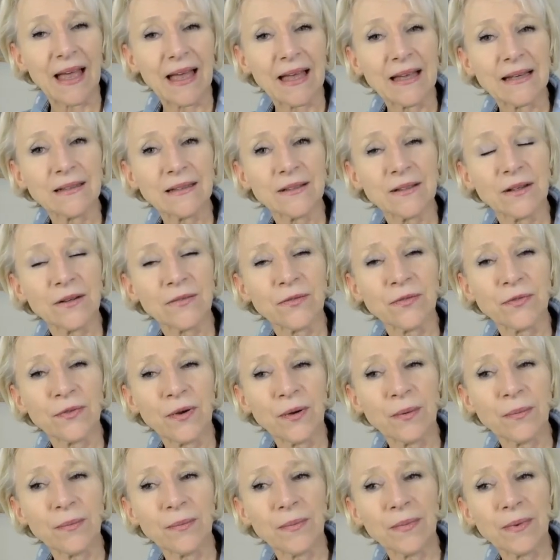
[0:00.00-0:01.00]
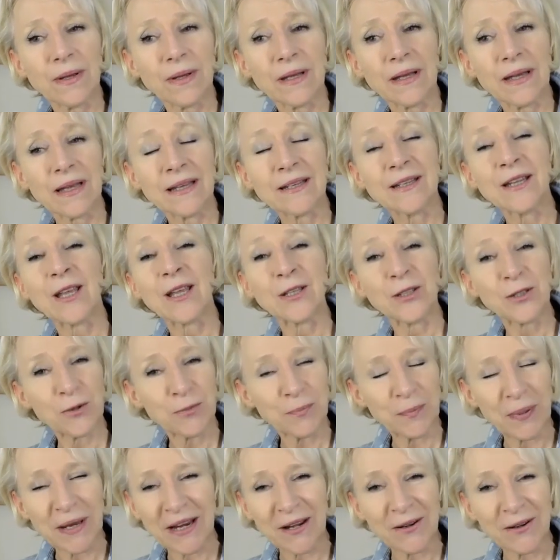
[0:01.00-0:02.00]
And and your
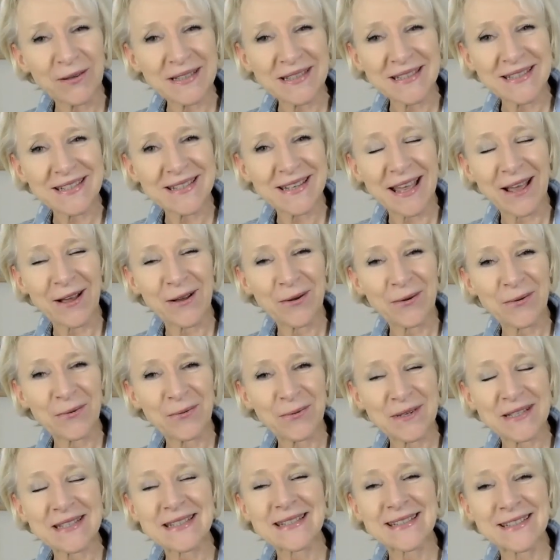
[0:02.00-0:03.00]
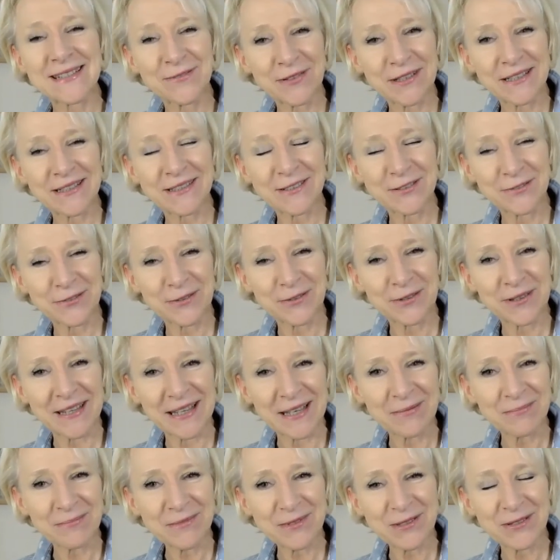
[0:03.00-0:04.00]
parents, how was it difficult for
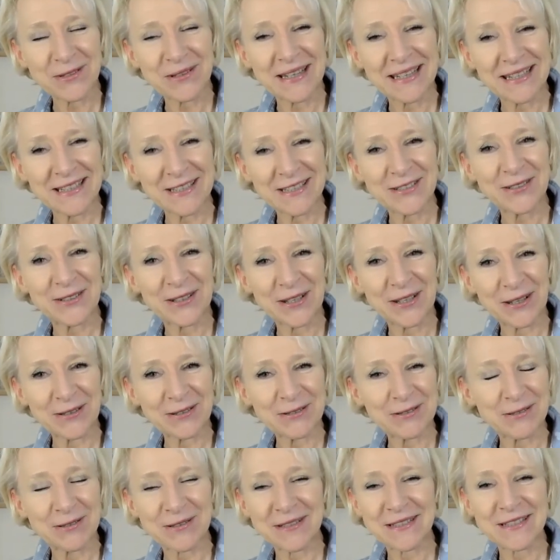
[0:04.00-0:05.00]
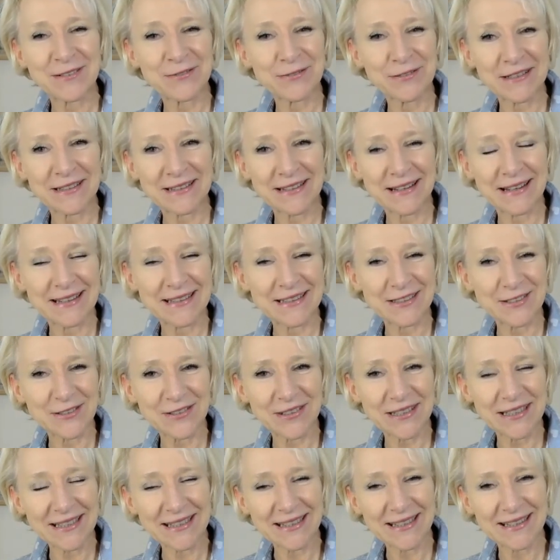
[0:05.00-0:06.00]
them to let you go to a different
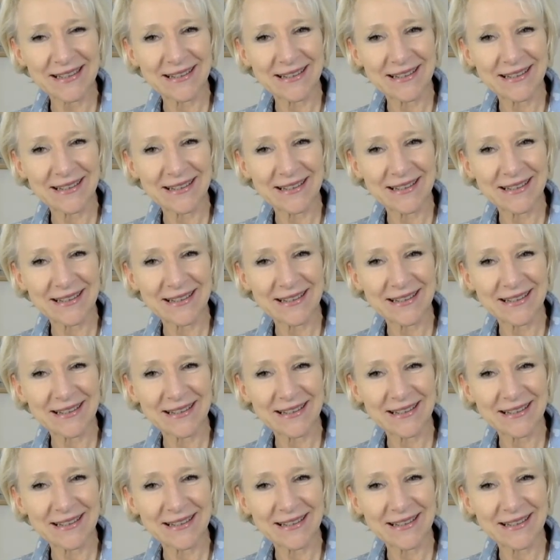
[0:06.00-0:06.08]
country?